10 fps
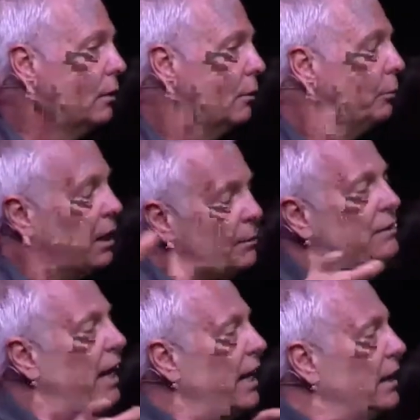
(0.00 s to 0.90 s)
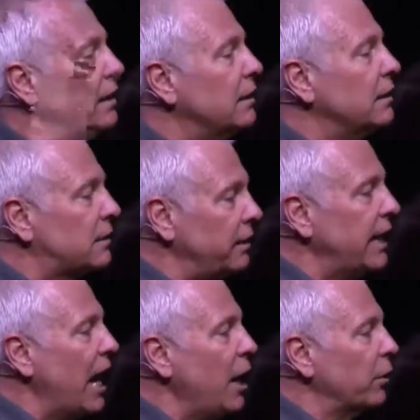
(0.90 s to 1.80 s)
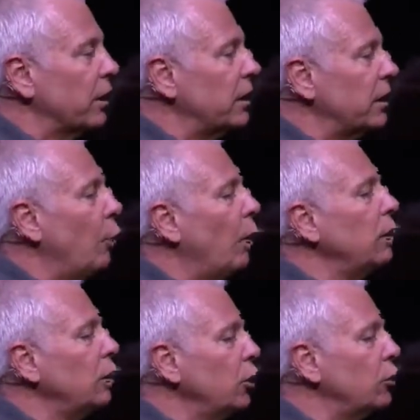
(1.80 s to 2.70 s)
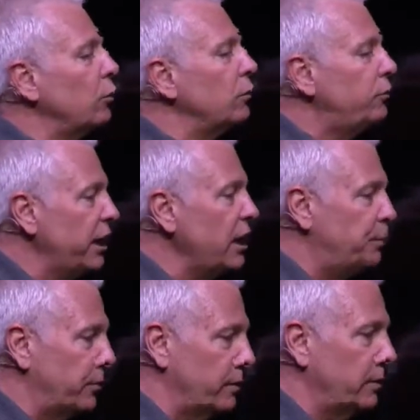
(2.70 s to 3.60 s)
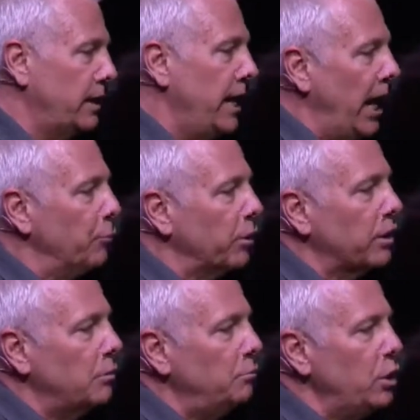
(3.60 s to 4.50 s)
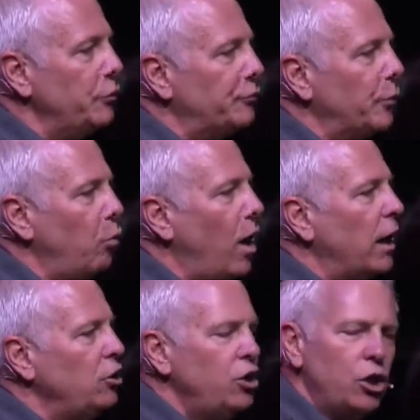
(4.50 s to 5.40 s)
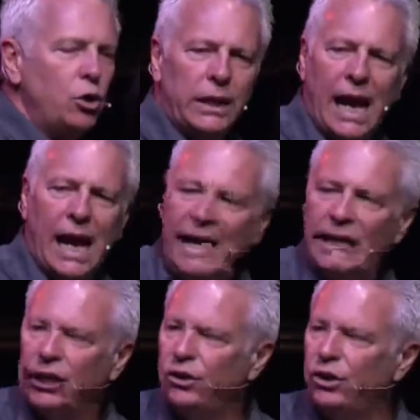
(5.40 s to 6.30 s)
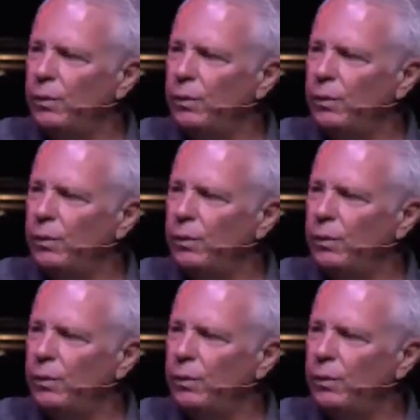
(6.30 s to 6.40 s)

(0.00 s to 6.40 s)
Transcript: But let me tell you, Today we're going to go a little deeper. And we're going to move from what you and I can do